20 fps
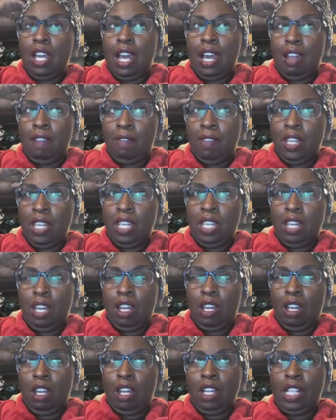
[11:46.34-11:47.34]
IV
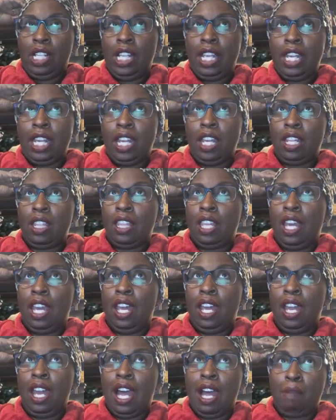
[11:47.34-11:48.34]
clinic
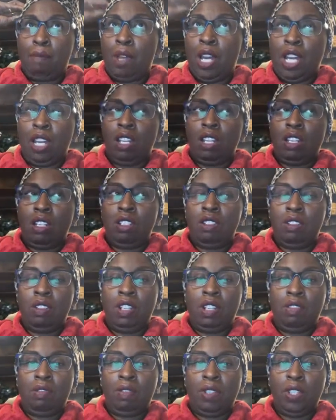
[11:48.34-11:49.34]
that I'm not going to do
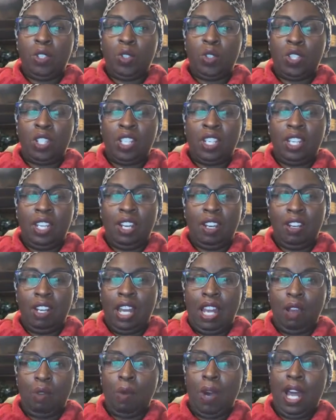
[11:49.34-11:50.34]
the infusion. They're
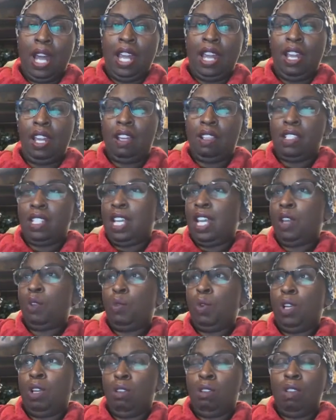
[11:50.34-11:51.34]
like, why? I was like,
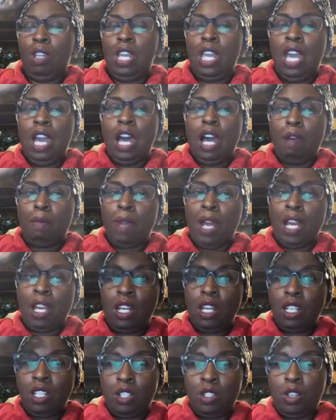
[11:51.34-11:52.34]
well, I'm not
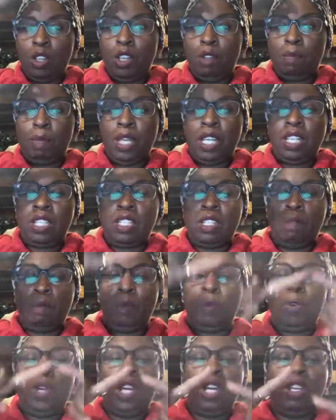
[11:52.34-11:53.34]
going to do it because,
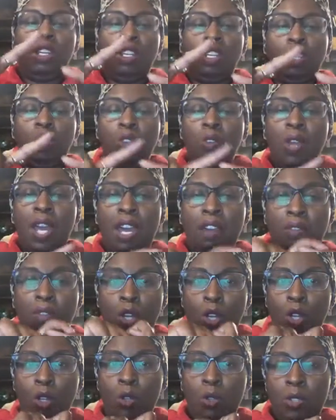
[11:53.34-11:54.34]
number one, you have
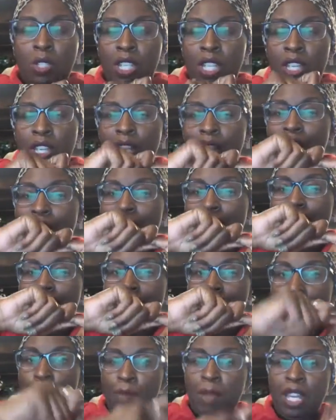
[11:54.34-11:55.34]
goals that
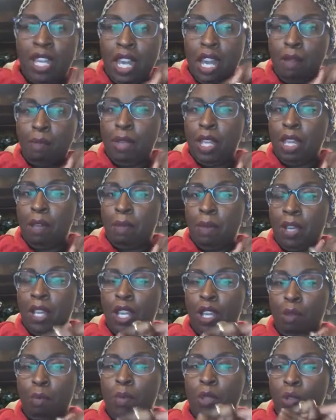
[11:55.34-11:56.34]
I may not be able to
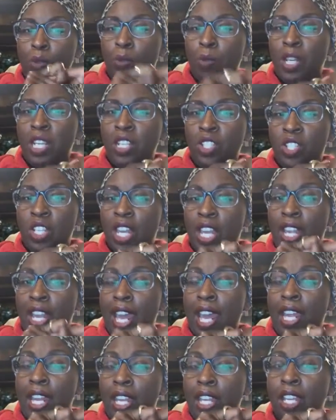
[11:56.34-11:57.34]
help you reach, and
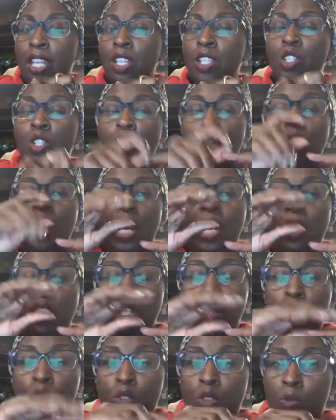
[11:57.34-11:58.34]
that is you got
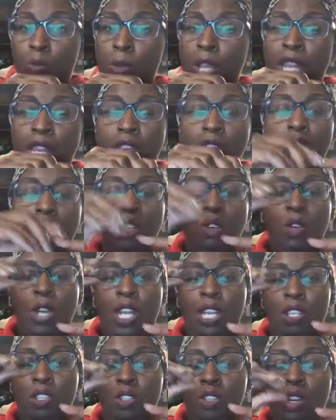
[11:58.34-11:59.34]
to lose weight, you
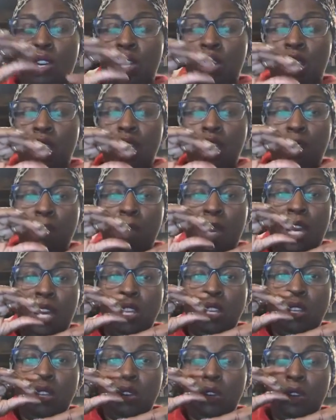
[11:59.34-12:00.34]
got to start thinking
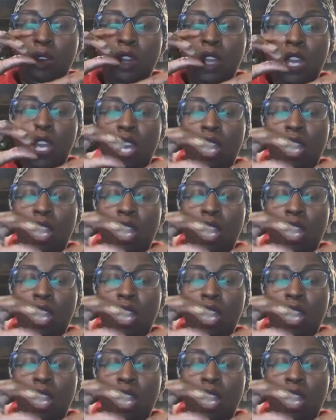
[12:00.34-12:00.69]
about your